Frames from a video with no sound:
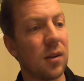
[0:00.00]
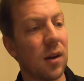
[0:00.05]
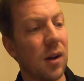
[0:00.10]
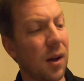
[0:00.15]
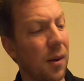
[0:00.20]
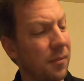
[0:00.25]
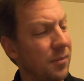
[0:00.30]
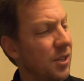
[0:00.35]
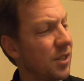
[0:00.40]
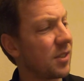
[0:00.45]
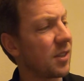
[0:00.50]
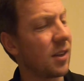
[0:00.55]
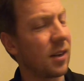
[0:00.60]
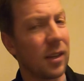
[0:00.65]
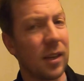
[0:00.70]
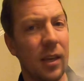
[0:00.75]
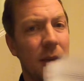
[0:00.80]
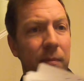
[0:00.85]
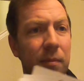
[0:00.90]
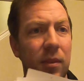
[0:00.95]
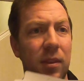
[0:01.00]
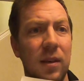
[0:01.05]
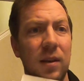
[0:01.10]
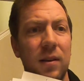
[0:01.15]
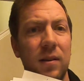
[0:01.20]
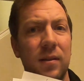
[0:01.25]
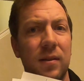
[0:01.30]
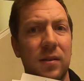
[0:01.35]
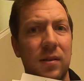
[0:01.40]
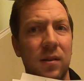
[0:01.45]
I'm just going to keep
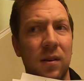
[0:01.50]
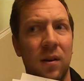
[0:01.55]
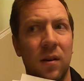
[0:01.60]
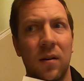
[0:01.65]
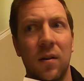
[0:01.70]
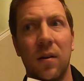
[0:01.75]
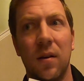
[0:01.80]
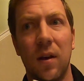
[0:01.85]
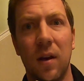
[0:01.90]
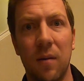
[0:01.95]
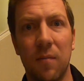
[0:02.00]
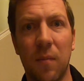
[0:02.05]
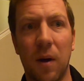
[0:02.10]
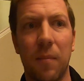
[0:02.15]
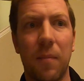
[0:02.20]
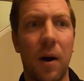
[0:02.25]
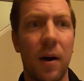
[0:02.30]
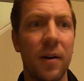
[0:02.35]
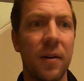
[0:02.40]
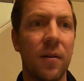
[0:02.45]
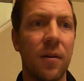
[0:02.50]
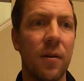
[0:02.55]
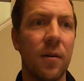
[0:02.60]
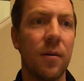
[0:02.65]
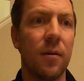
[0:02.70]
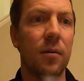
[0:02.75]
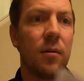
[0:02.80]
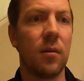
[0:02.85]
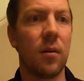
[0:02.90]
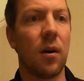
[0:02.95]
these in my
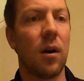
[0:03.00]
binder.